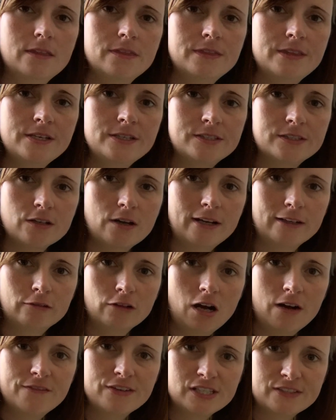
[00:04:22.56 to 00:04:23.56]
this
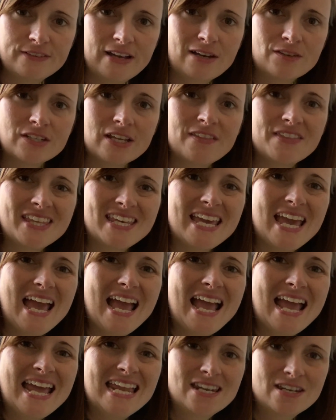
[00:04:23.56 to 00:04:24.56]
digraph is found at the
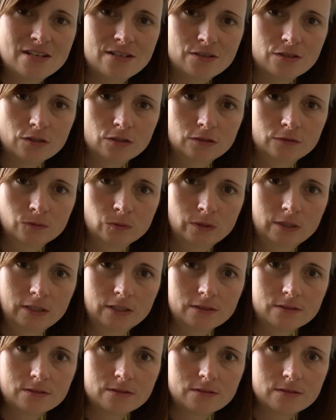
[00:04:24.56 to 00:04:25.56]
end of
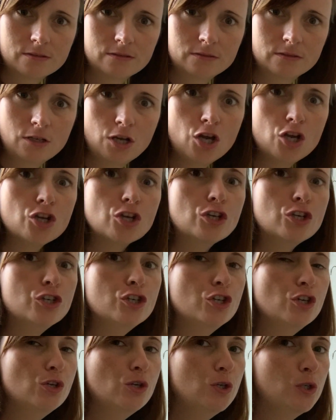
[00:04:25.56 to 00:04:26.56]
words.
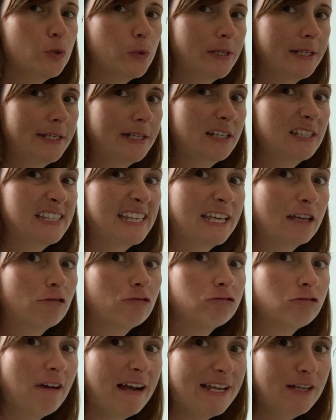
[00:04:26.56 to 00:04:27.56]
Usually, because in
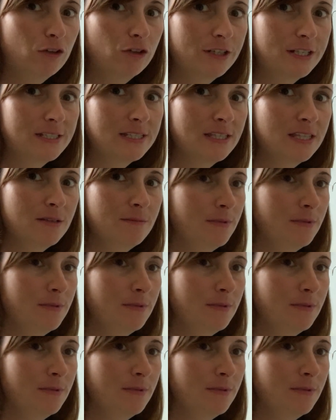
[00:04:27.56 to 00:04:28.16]
crayon it's in the